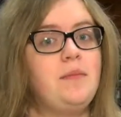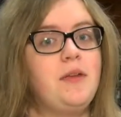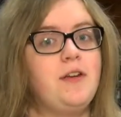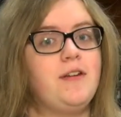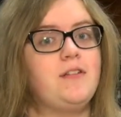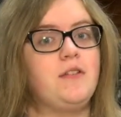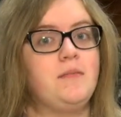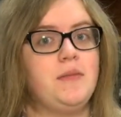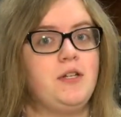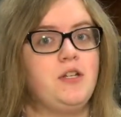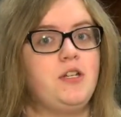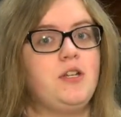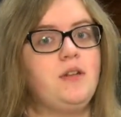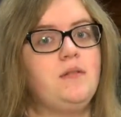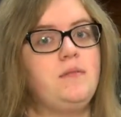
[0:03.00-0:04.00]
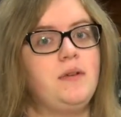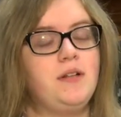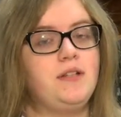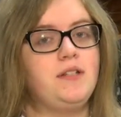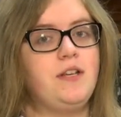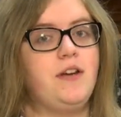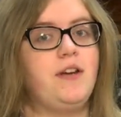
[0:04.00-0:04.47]
I'm here at the Michigan
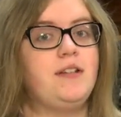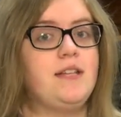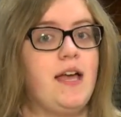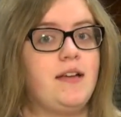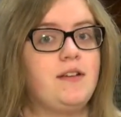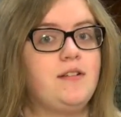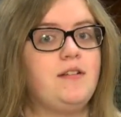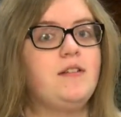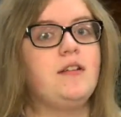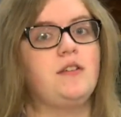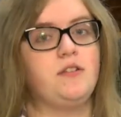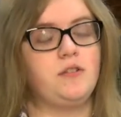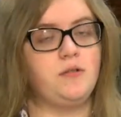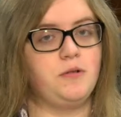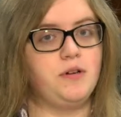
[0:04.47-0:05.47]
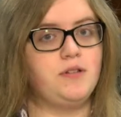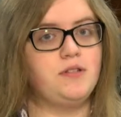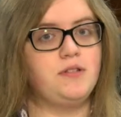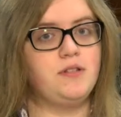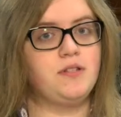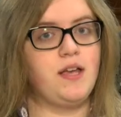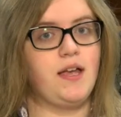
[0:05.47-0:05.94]
Military Technical and Historical
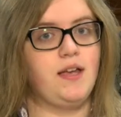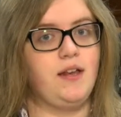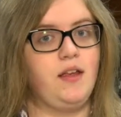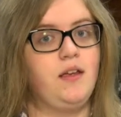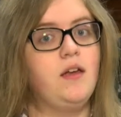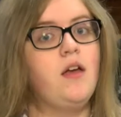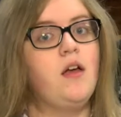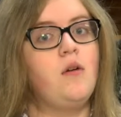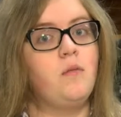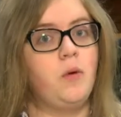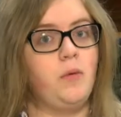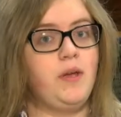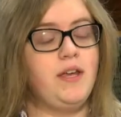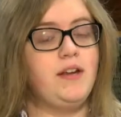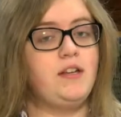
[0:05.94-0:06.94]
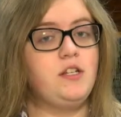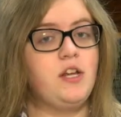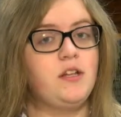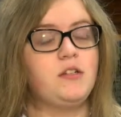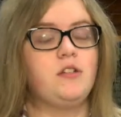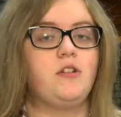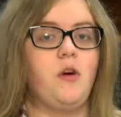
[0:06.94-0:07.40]
Society, where we had a
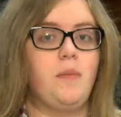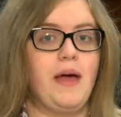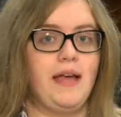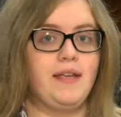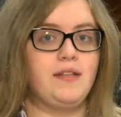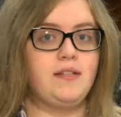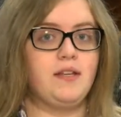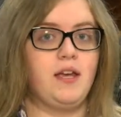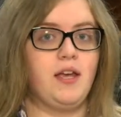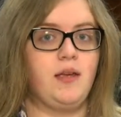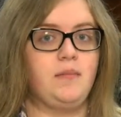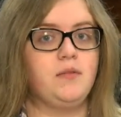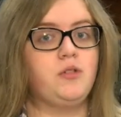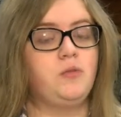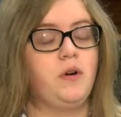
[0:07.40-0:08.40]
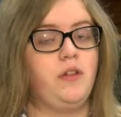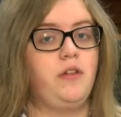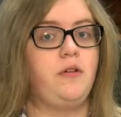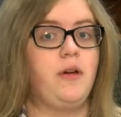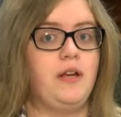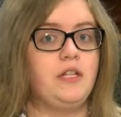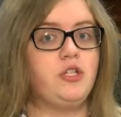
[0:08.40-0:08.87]
chance to go back in time to one of the
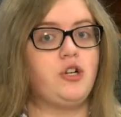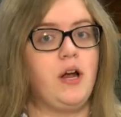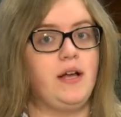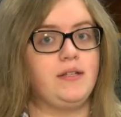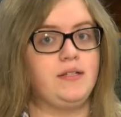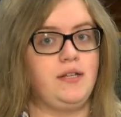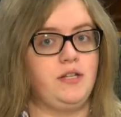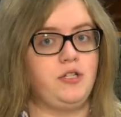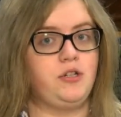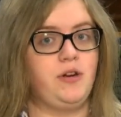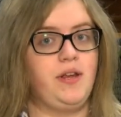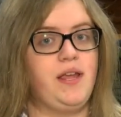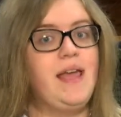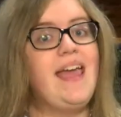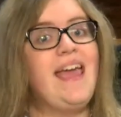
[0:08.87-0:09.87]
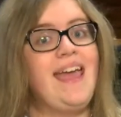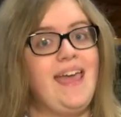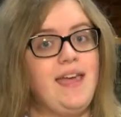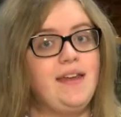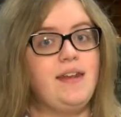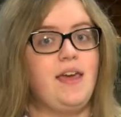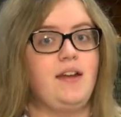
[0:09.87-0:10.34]
greatest trials in history,
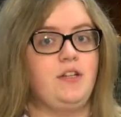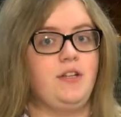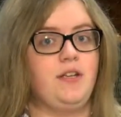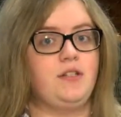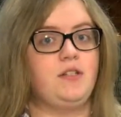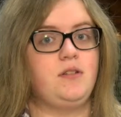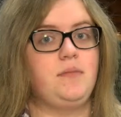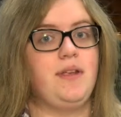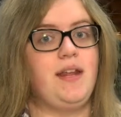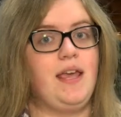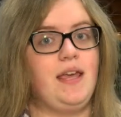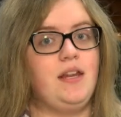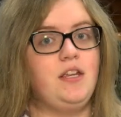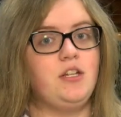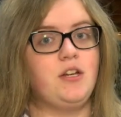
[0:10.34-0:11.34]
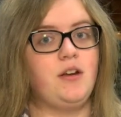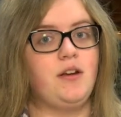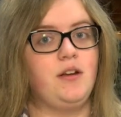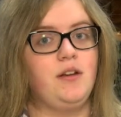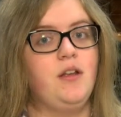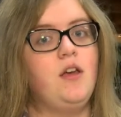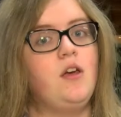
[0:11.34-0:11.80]
and had a chance to meet Hedy
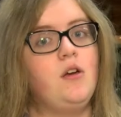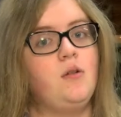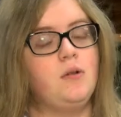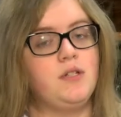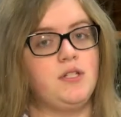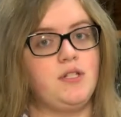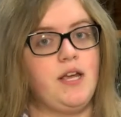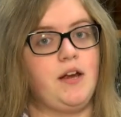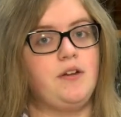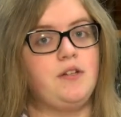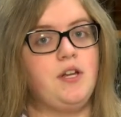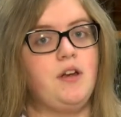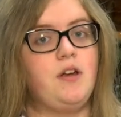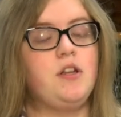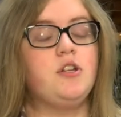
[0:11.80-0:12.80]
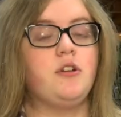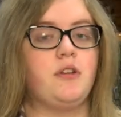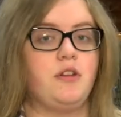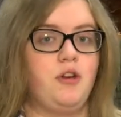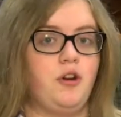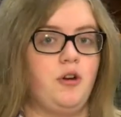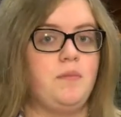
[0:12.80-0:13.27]
Sheridan, who was a secretary during
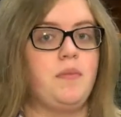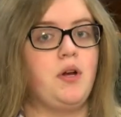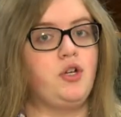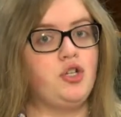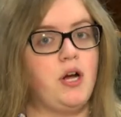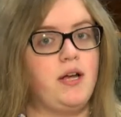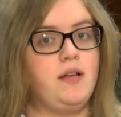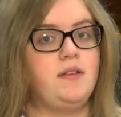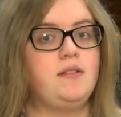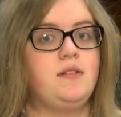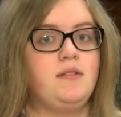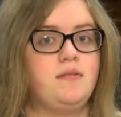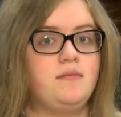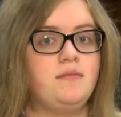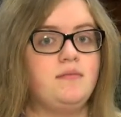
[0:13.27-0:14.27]
the Nuremberg Trials.